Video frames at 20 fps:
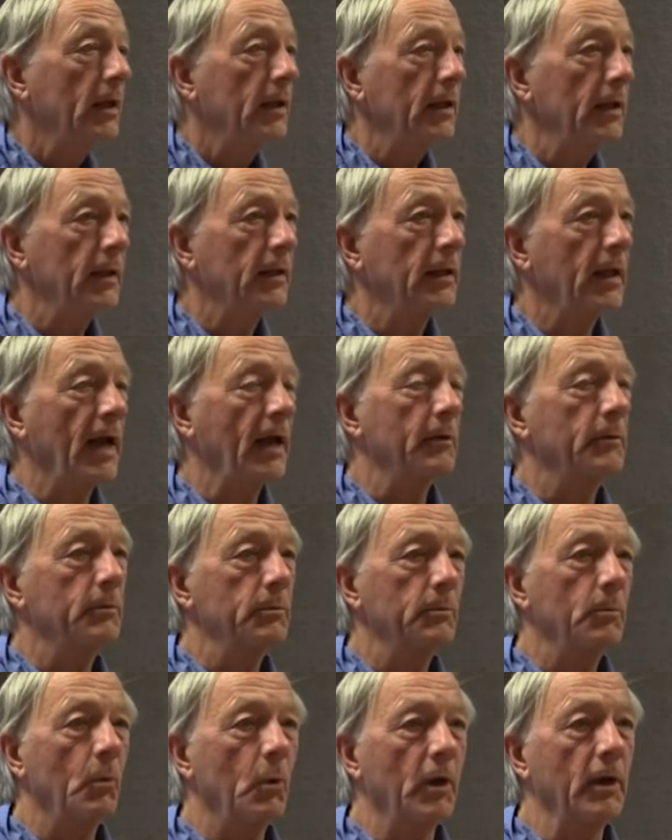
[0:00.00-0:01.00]
in that
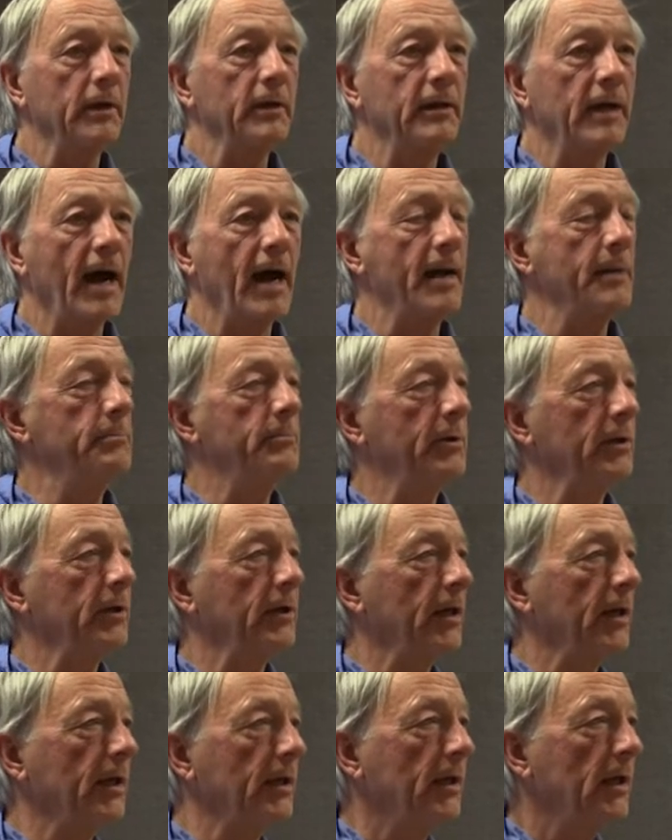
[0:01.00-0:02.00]
one time
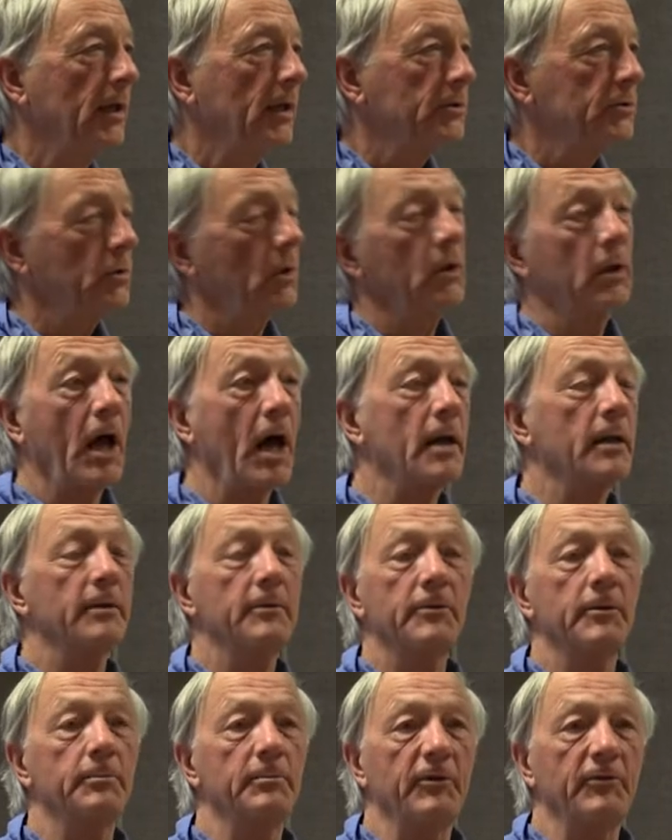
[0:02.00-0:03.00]
period. So a lot
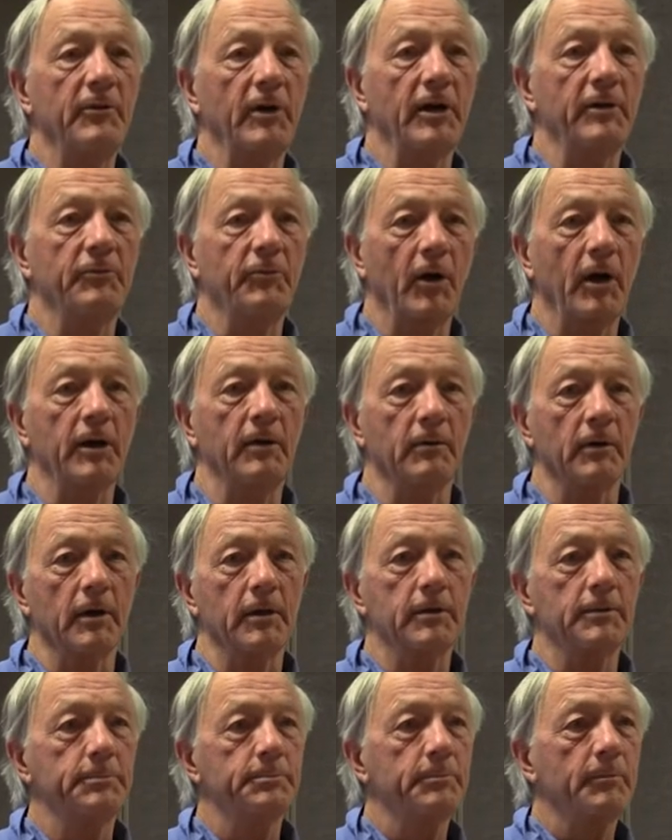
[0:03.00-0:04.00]
of them are very
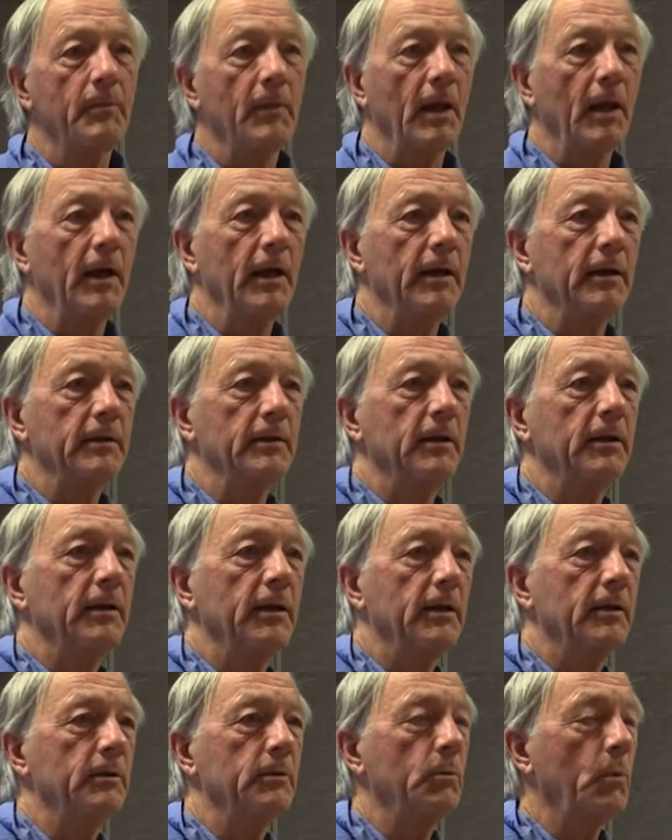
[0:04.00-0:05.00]
fragrant, and uh,
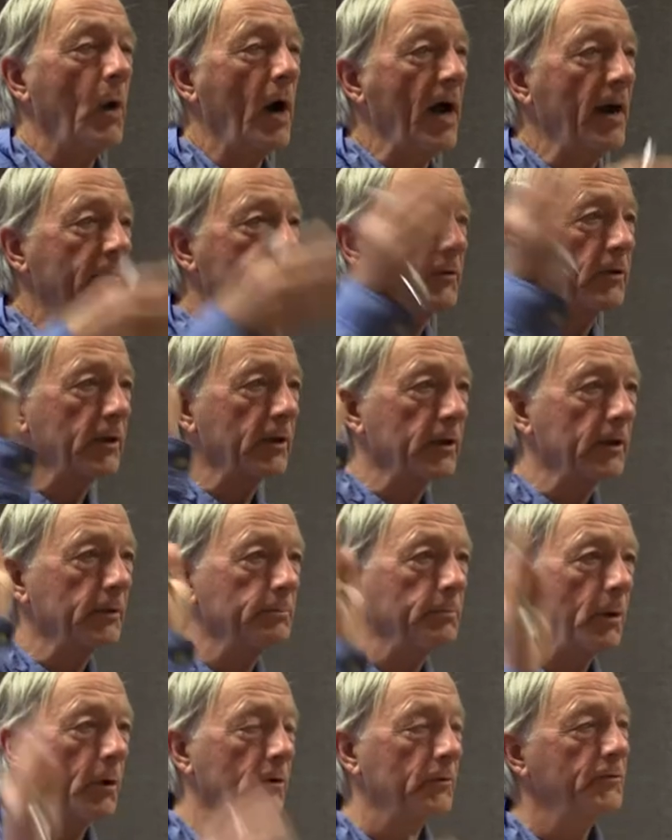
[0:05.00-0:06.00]
they'll waft their
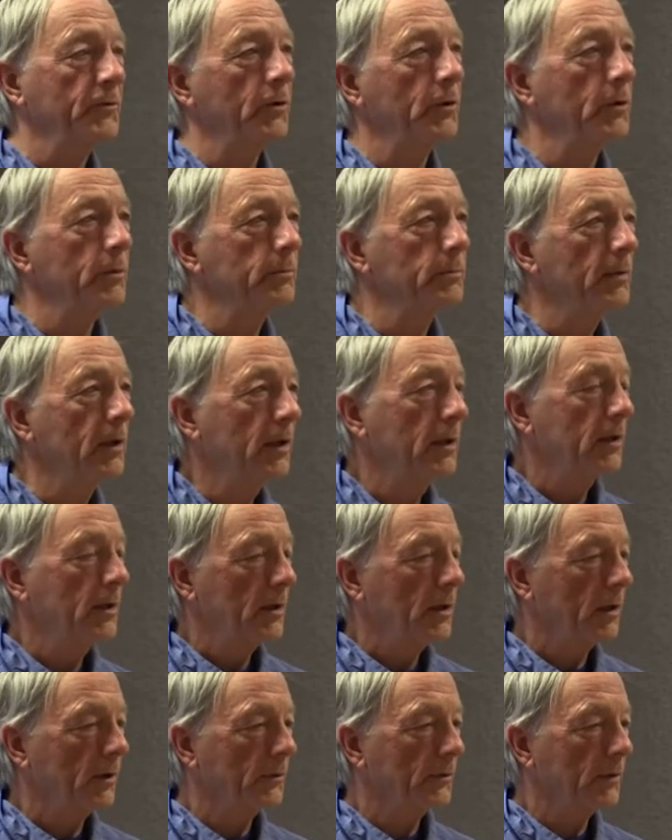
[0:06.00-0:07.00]
perfume
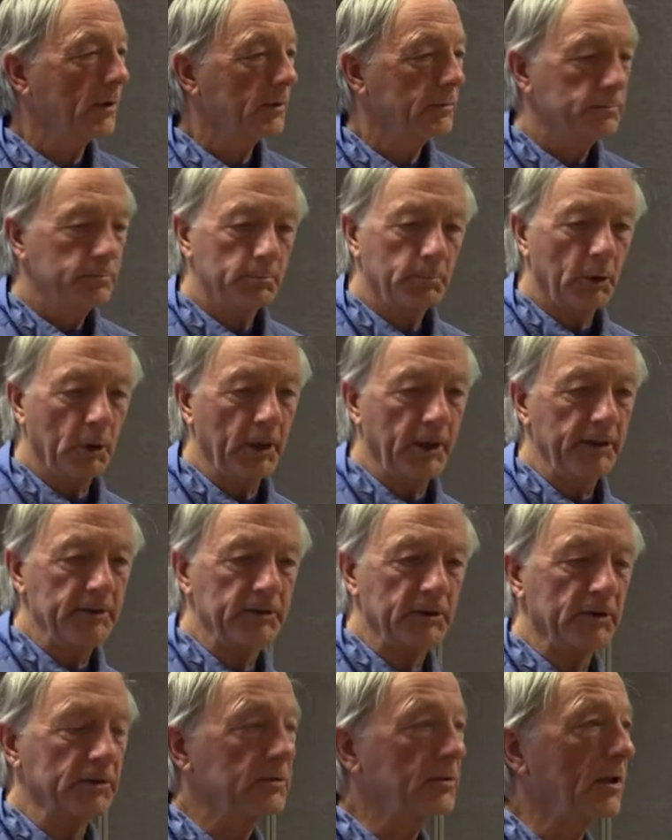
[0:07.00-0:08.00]
on the
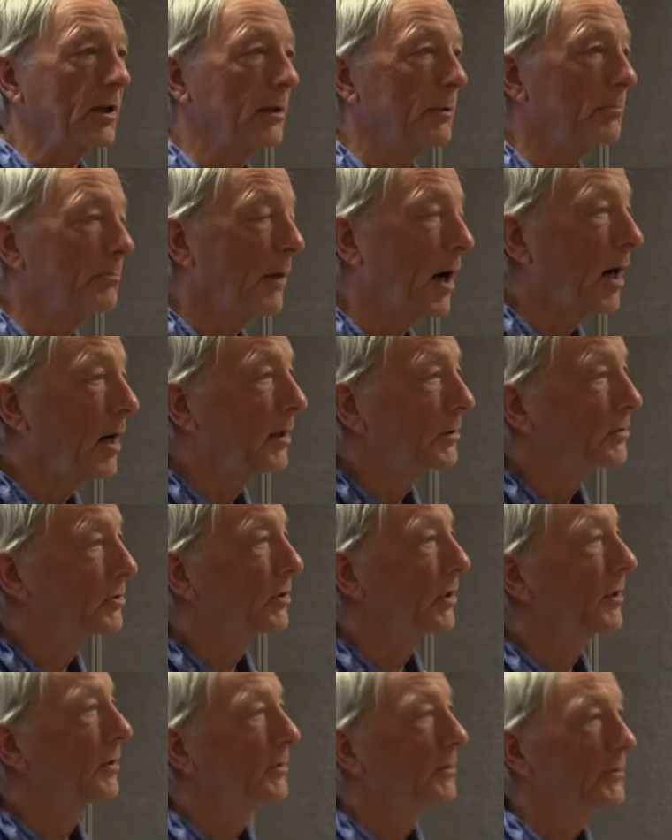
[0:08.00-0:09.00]
breezes and moths
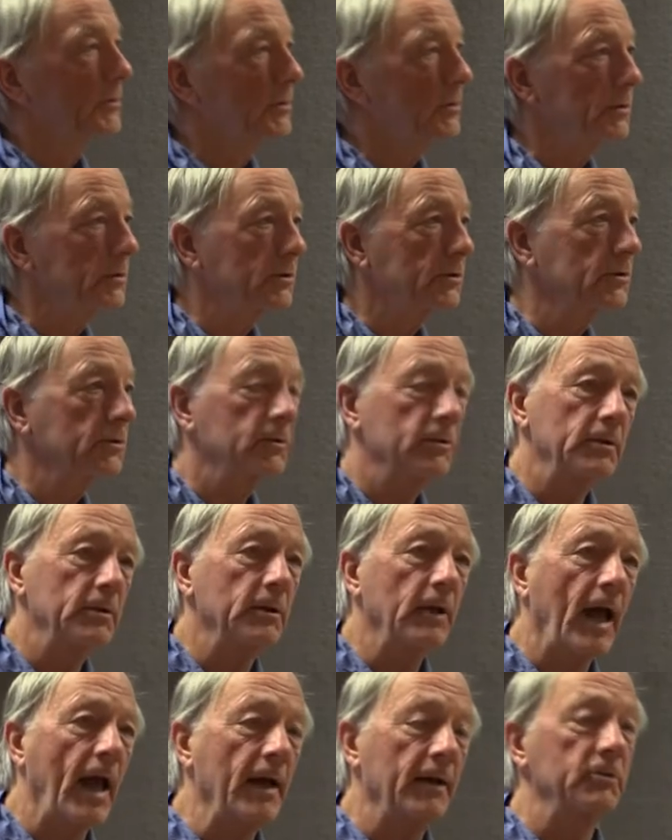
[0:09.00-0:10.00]
can
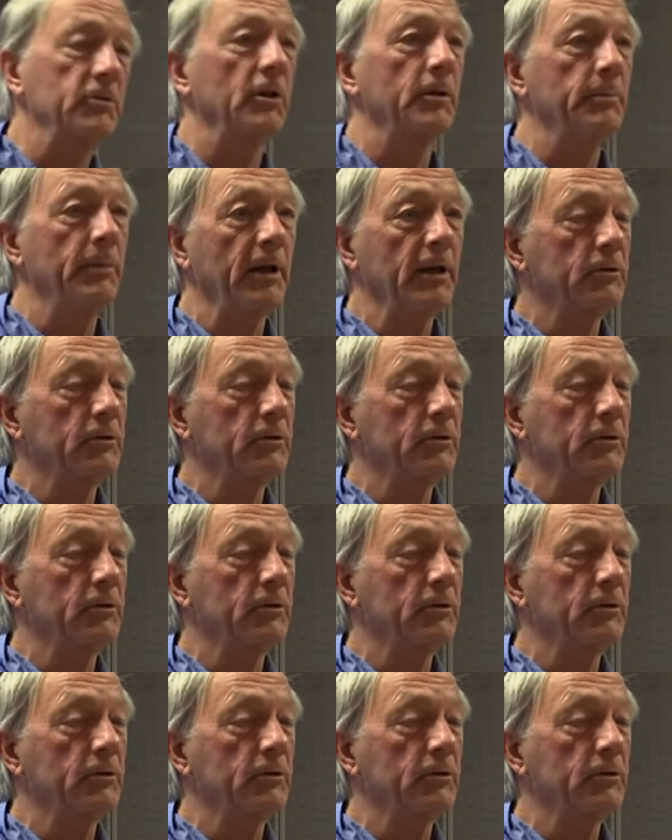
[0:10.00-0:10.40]
actually be